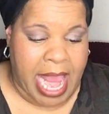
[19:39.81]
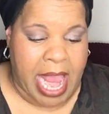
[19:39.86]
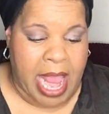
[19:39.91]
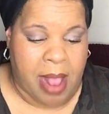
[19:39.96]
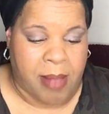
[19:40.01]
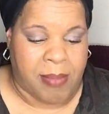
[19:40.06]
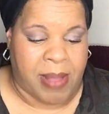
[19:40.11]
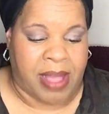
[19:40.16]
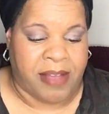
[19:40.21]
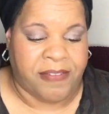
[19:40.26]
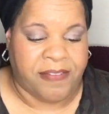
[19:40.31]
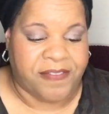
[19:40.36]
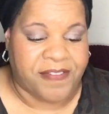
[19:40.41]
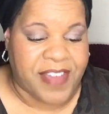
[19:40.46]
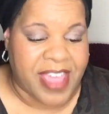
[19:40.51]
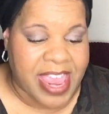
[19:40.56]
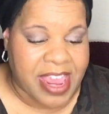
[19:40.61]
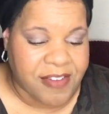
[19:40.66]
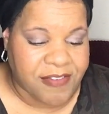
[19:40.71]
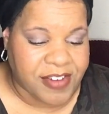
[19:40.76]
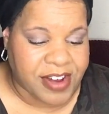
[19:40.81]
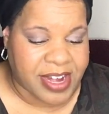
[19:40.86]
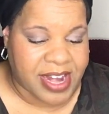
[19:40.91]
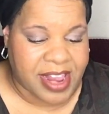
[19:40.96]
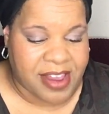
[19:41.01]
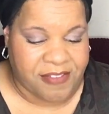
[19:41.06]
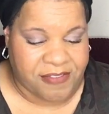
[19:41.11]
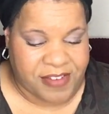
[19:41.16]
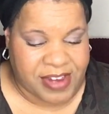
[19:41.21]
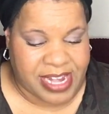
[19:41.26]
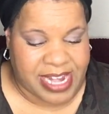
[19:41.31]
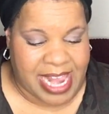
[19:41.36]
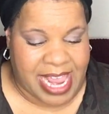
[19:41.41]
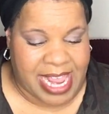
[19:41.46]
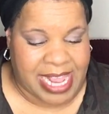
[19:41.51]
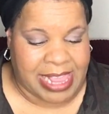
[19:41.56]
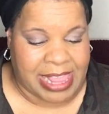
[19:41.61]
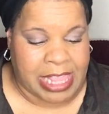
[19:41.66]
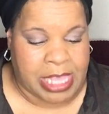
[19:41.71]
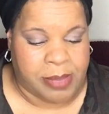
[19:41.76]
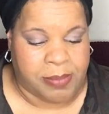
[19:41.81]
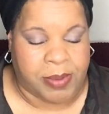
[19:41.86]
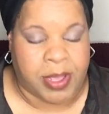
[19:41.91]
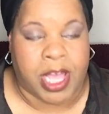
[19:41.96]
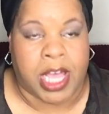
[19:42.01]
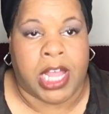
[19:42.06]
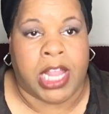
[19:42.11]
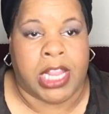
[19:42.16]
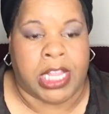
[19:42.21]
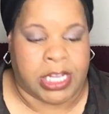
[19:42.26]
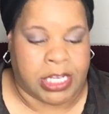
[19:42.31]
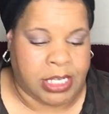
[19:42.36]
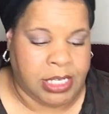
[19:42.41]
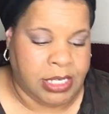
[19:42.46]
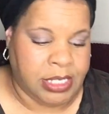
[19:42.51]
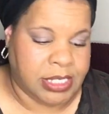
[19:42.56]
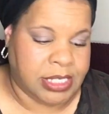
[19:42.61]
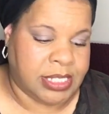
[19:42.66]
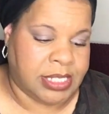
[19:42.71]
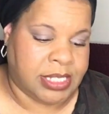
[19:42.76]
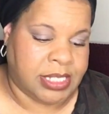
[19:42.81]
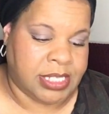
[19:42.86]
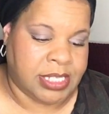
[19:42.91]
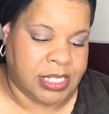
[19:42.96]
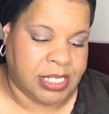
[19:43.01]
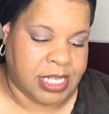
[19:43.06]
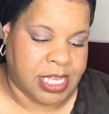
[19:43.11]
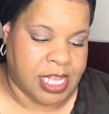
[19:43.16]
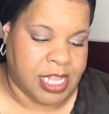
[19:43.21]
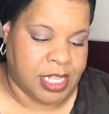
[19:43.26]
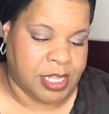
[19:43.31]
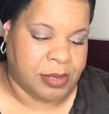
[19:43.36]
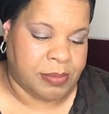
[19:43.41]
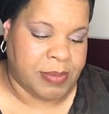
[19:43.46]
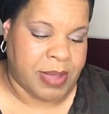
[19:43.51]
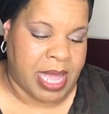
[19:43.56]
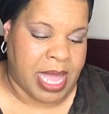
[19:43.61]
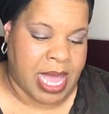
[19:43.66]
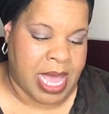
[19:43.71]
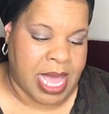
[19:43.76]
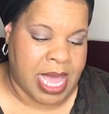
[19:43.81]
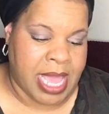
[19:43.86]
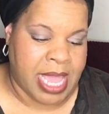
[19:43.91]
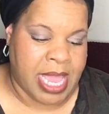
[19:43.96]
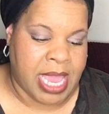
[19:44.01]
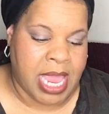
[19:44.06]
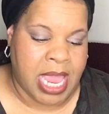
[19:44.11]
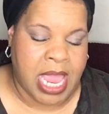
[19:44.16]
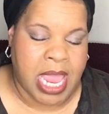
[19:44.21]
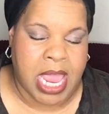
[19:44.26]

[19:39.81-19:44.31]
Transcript: lip color is this color by,